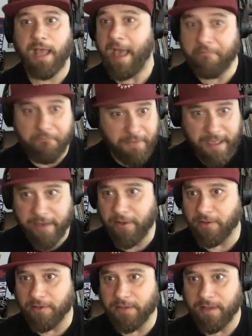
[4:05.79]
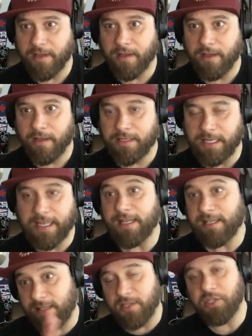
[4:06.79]
have failed to
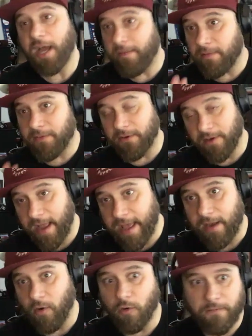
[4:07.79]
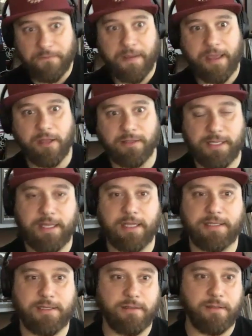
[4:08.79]
get to the job that they're at or failed to
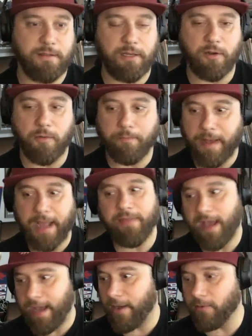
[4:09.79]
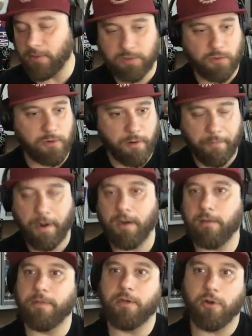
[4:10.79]
get to, buy the house or
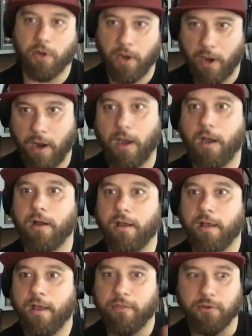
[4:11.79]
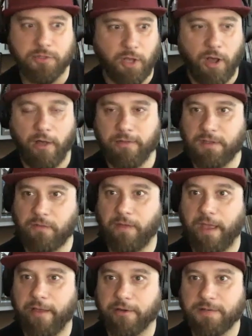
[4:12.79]
apartment or car. There's all these
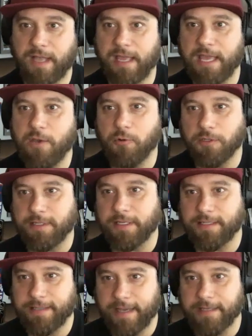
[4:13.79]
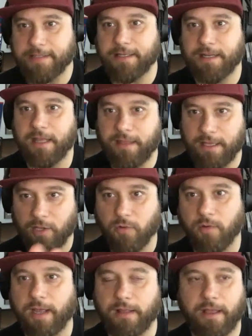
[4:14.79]
failures that equal success. And I think you're
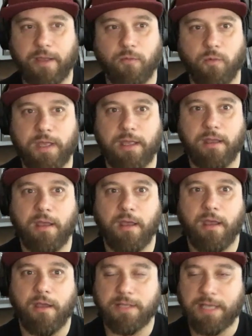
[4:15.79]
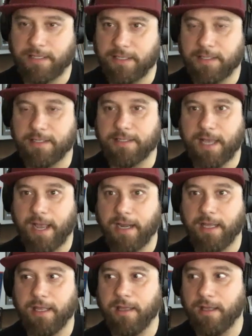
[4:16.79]
right. Like we as a
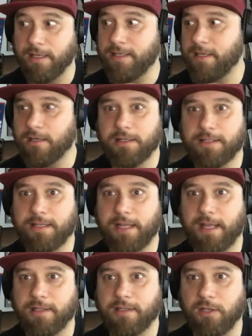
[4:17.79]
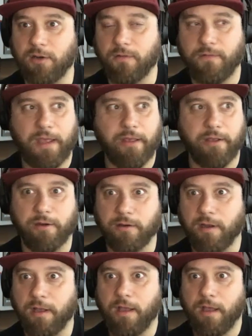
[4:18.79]
society, at least here in the States, failure